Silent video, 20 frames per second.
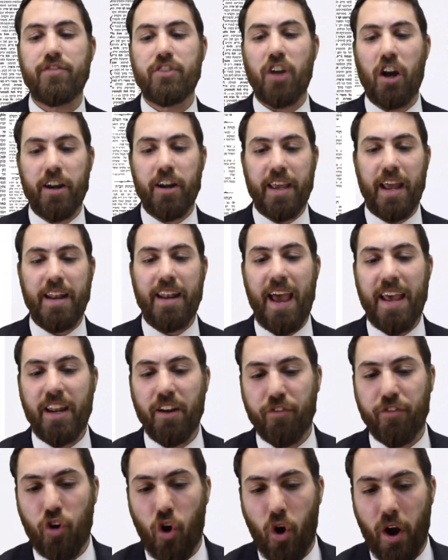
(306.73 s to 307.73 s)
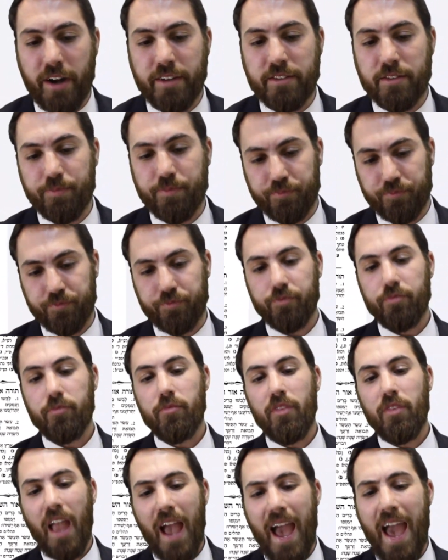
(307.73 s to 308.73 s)
starting at night, of course,
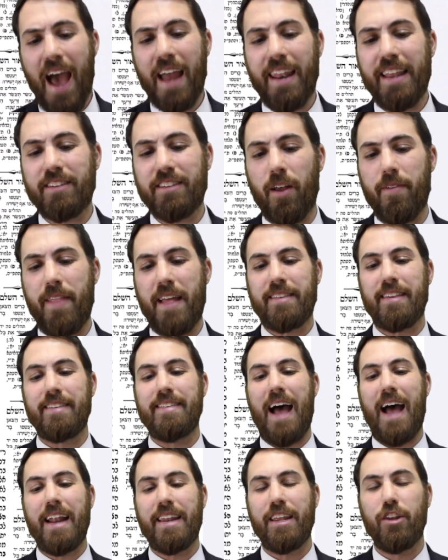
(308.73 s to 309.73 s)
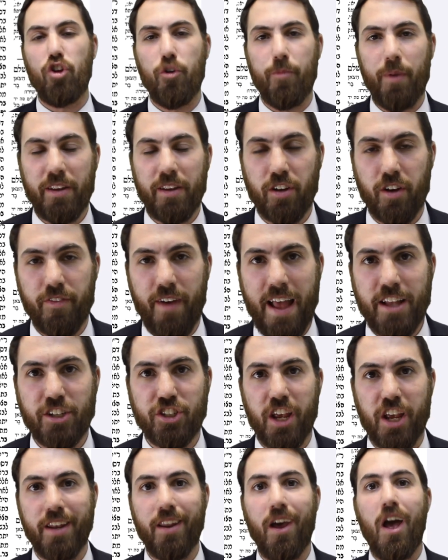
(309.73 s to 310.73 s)
and it's something that does not need human
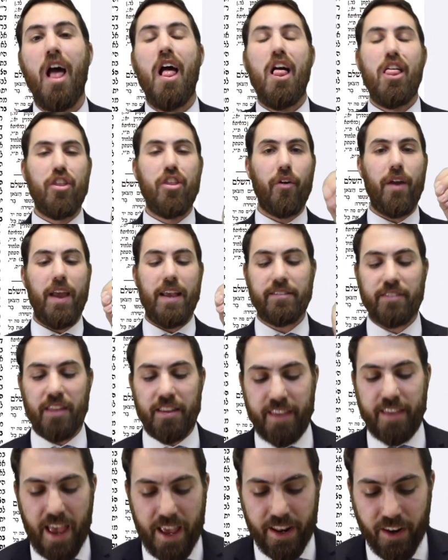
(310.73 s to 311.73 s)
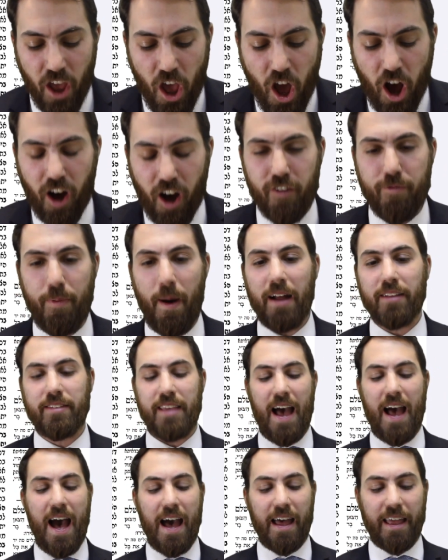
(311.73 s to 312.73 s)
intervention, there is the din of Baal
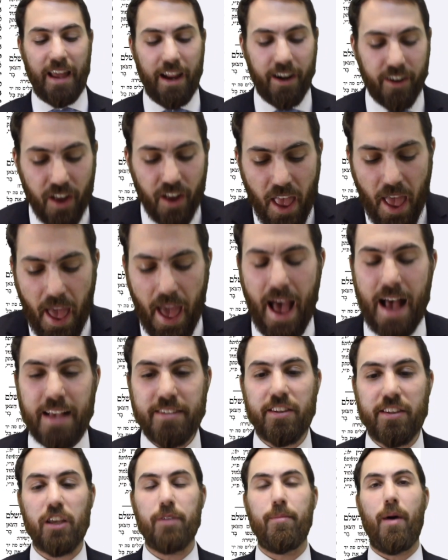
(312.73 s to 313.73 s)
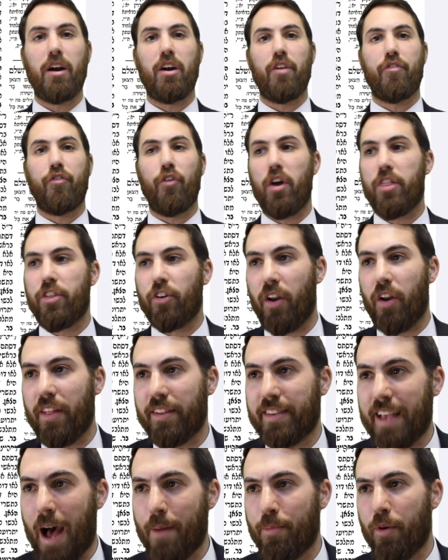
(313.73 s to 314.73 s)
Ta'acher. Ask the Gemara further on the
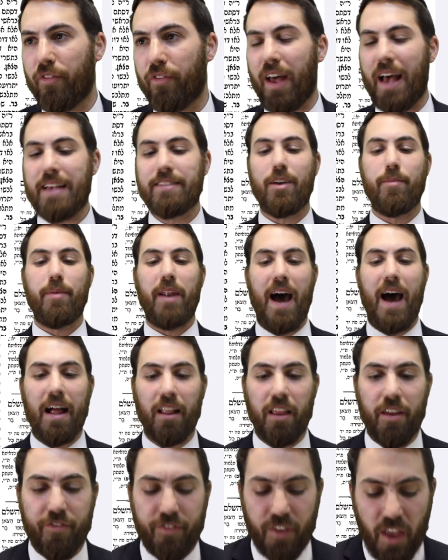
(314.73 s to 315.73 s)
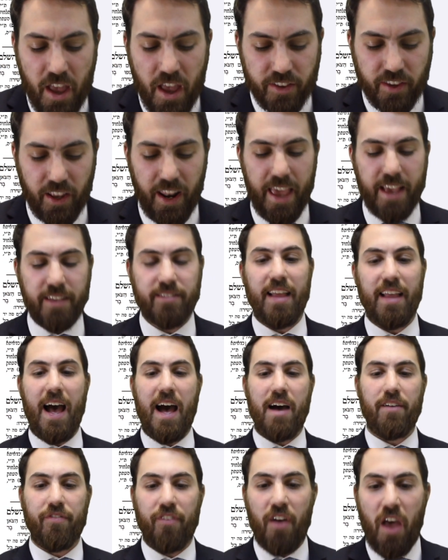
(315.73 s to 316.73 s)
top of Chesam and Aleph, today's
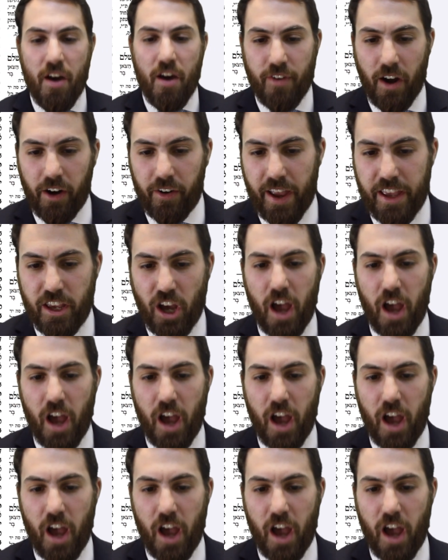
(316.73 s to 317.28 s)
daf, Vare